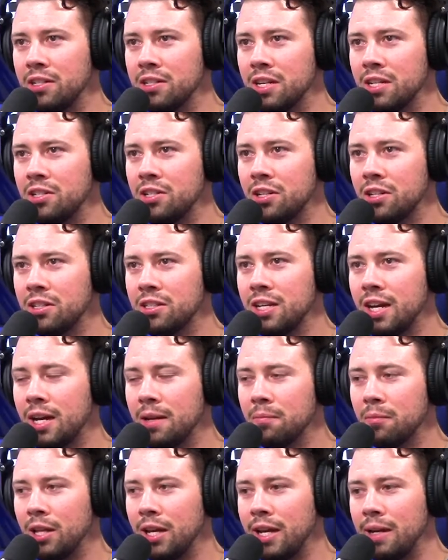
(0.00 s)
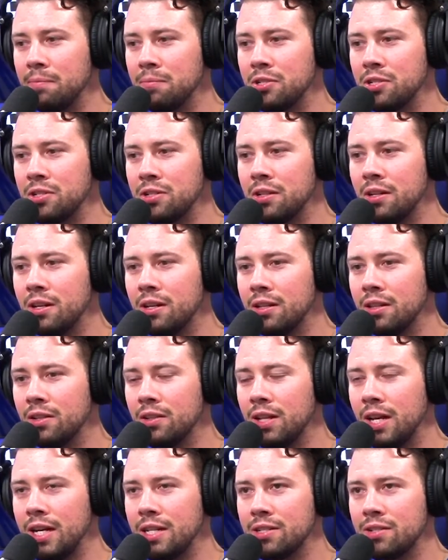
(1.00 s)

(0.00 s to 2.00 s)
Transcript: I took a time lapse on the last